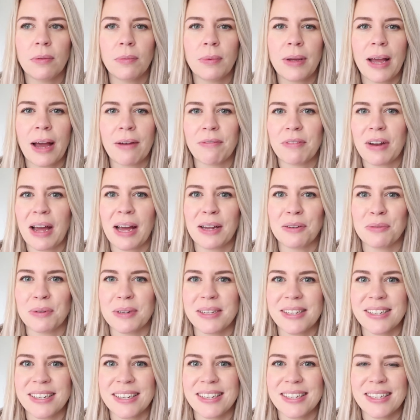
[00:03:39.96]
we haven't had
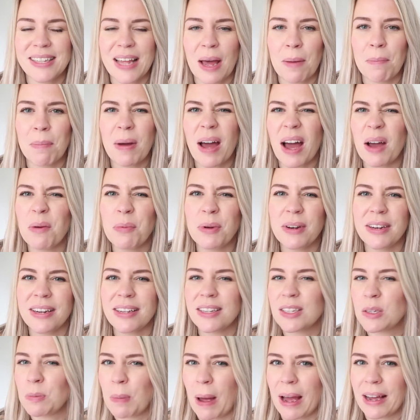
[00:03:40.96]
one since then, but I
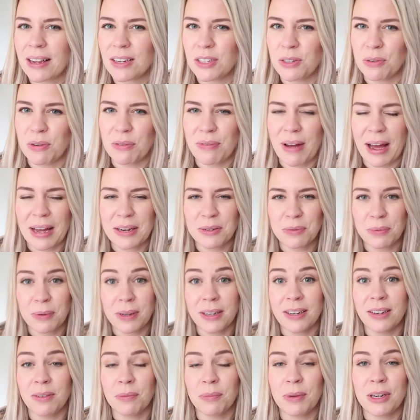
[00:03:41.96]
wouldn't expect to have had
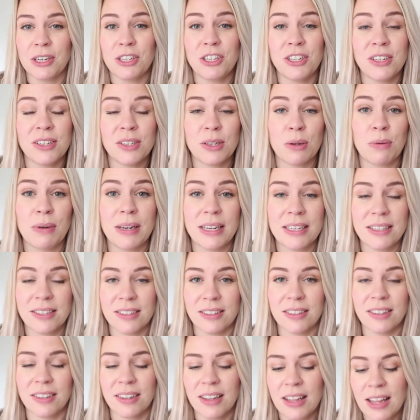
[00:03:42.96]
one when she's so
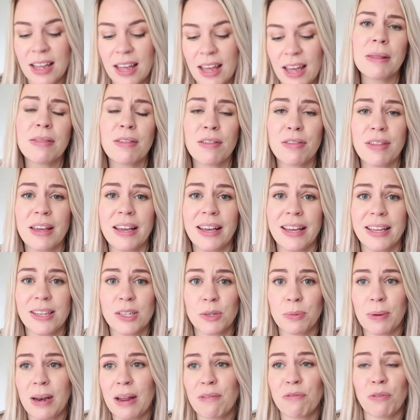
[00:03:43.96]
little. But the thing
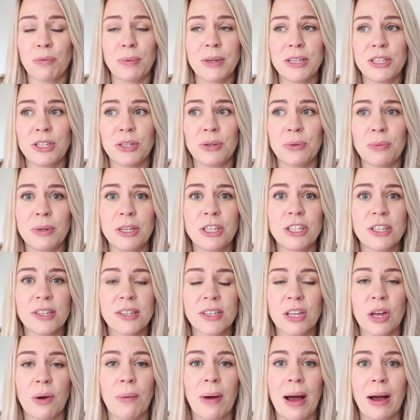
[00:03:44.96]
is, whenever we do, we
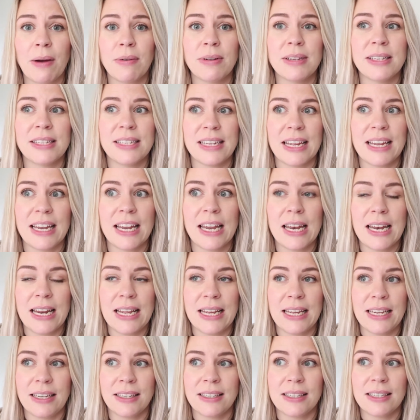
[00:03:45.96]
just go out and sit
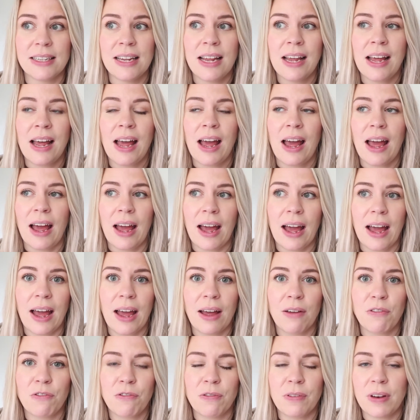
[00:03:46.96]
and eat
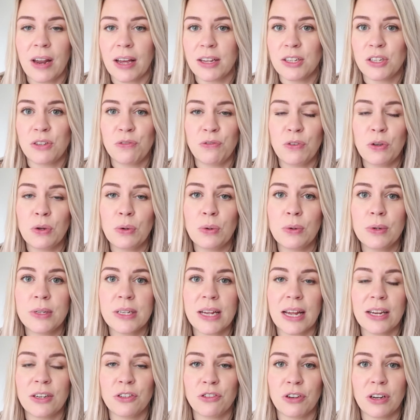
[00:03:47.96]
nice
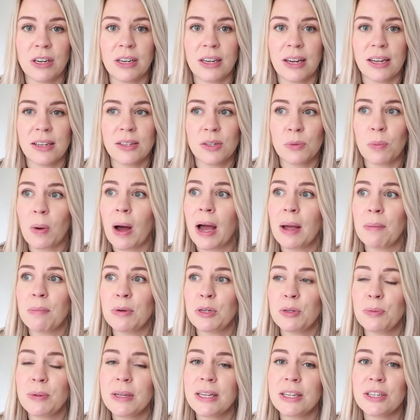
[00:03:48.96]
food and drink nice wine,
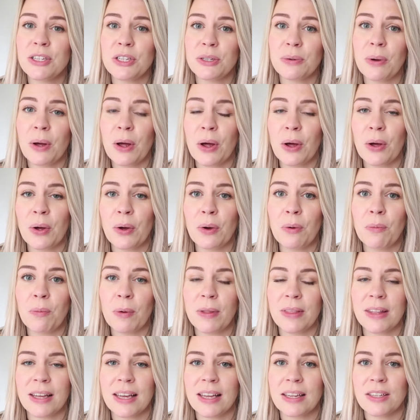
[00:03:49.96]
which we can do at home
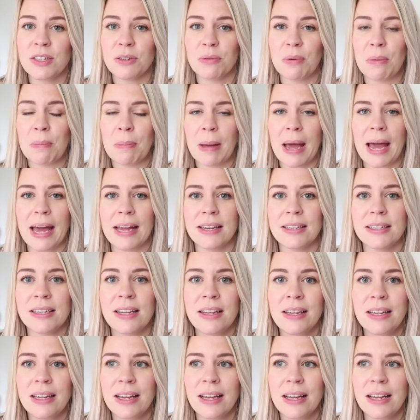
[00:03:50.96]
when the kids are in bed,